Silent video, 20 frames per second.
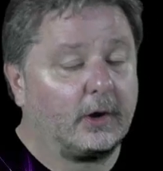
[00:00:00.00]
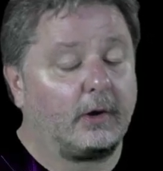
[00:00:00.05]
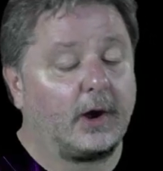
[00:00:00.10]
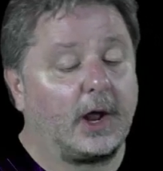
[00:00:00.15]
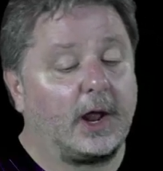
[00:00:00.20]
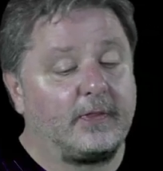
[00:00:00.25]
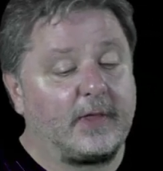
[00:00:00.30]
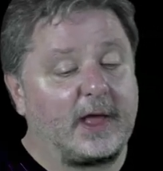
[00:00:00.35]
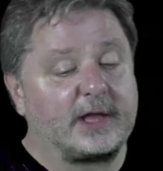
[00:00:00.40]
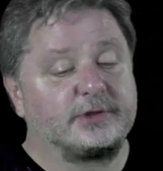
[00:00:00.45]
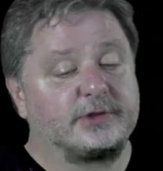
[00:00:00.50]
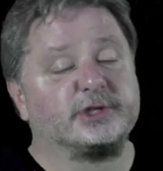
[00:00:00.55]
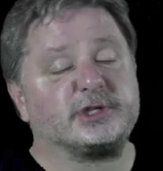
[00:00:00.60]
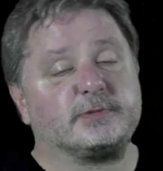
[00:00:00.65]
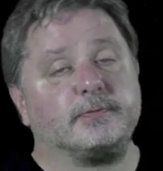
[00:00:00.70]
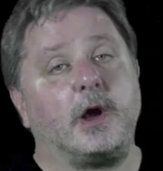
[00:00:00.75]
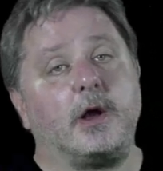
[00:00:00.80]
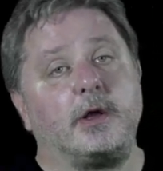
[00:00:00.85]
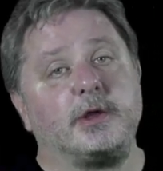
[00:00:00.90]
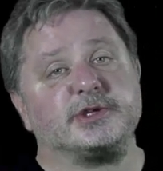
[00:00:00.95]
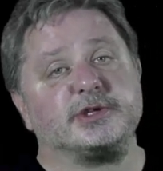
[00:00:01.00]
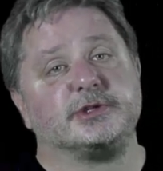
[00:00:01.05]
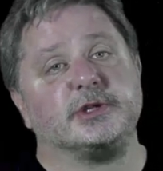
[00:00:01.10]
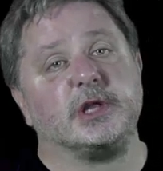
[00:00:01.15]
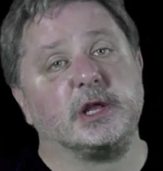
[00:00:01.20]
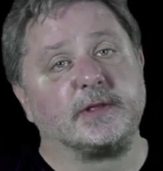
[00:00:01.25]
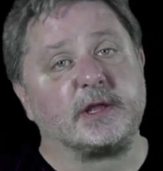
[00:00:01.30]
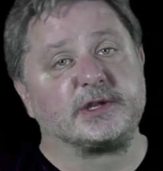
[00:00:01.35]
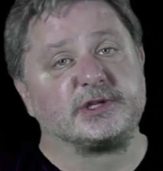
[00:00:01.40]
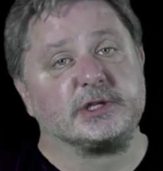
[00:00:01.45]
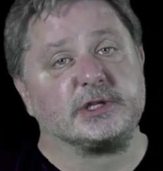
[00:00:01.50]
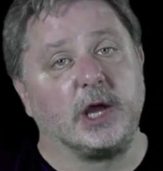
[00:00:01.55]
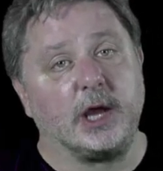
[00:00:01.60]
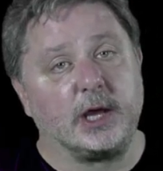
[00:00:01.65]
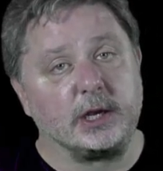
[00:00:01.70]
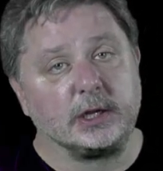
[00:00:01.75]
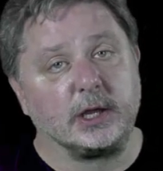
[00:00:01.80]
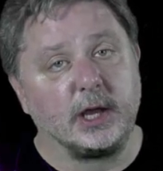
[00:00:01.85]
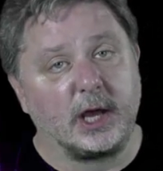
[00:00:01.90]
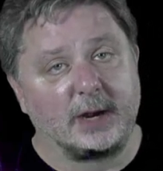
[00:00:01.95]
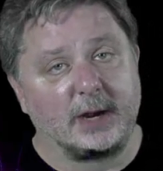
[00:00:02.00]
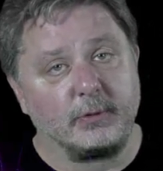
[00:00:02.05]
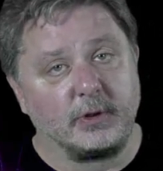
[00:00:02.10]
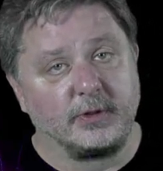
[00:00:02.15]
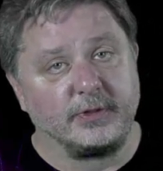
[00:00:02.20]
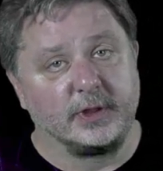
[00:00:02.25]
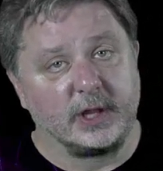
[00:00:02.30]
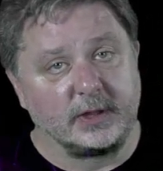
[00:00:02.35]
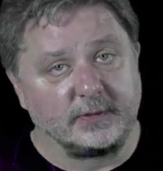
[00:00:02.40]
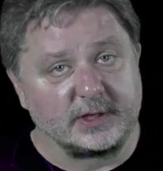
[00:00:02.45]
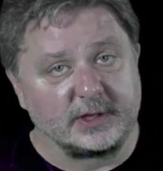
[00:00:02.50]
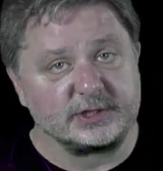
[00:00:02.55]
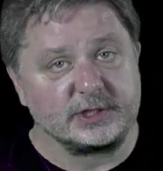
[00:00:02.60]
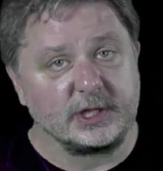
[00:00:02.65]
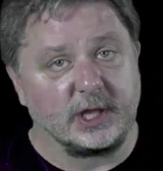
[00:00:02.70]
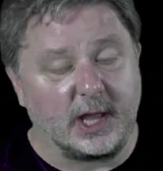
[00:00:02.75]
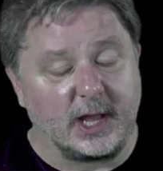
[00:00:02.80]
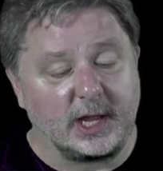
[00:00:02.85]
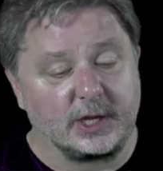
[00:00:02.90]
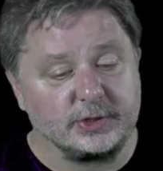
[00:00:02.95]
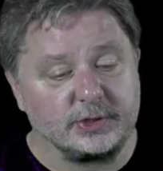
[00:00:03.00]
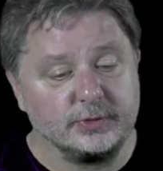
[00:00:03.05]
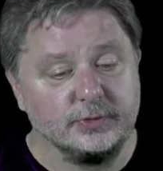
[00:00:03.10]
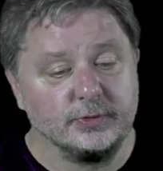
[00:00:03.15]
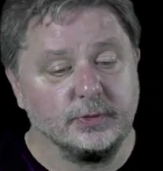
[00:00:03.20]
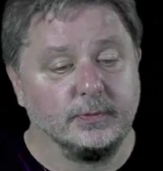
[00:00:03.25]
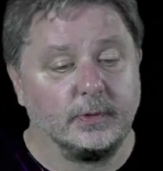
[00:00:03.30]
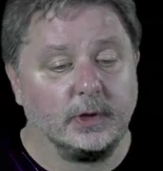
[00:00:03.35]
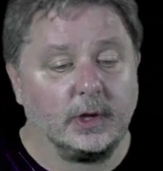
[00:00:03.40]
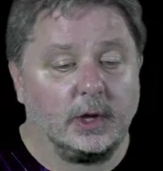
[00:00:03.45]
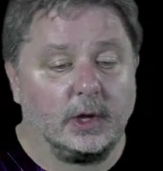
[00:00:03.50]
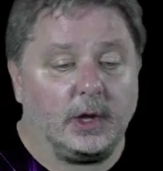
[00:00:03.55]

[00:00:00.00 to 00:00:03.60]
right? And that's the smallest thing, that's the uncuttable thing, that's the atum.